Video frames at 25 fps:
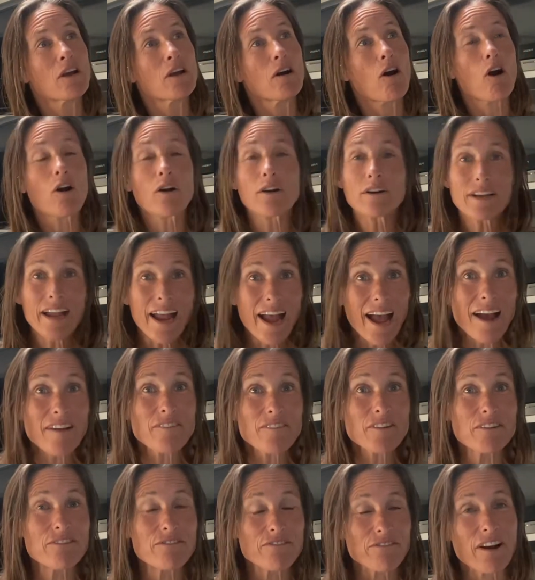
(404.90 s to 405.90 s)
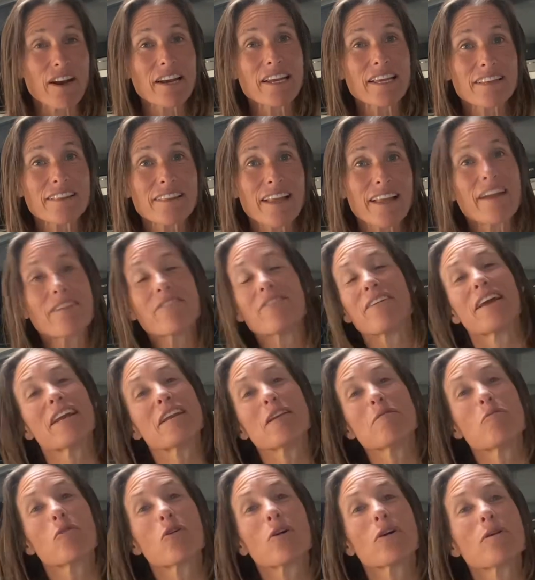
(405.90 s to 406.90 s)
aren't having fun in life
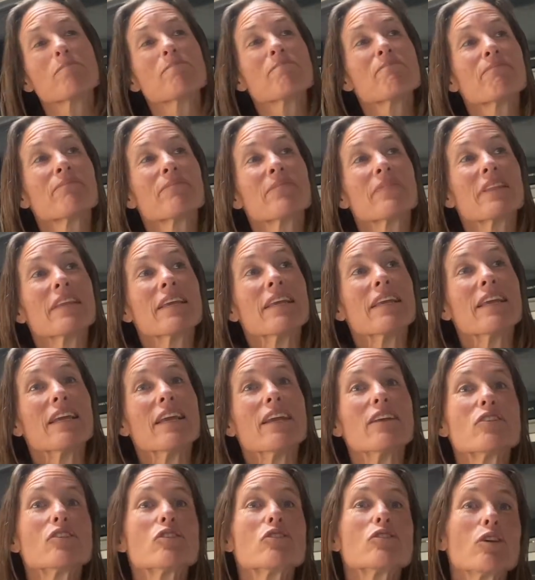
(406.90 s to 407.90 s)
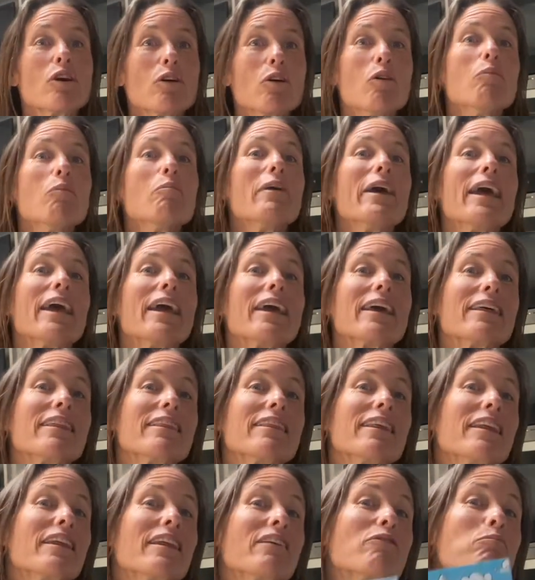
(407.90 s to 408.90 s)
anymore is so big
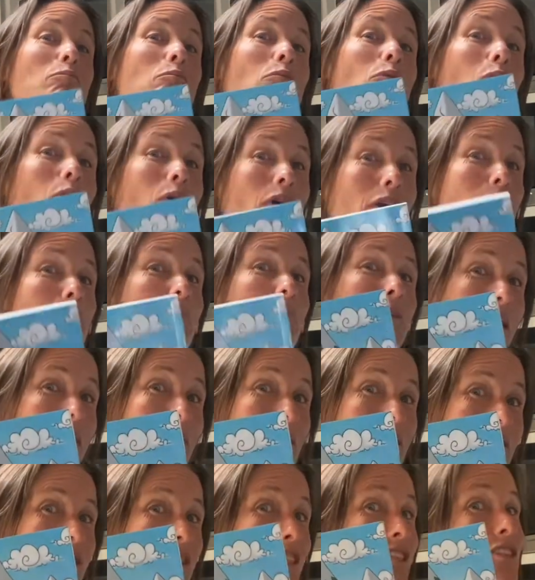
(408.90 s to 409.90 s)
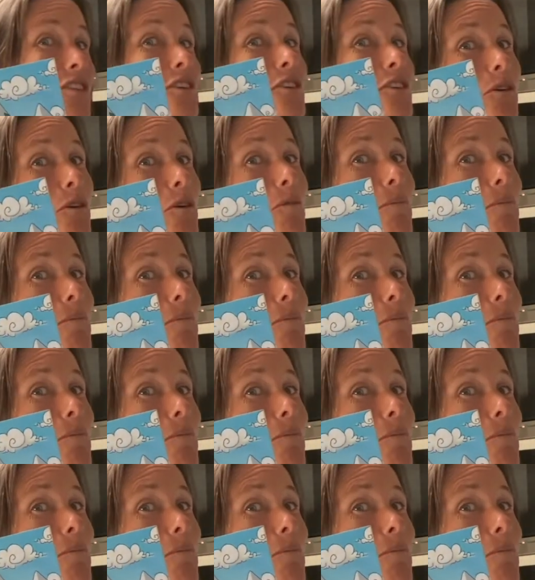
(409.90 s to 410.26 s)
that if more people just knew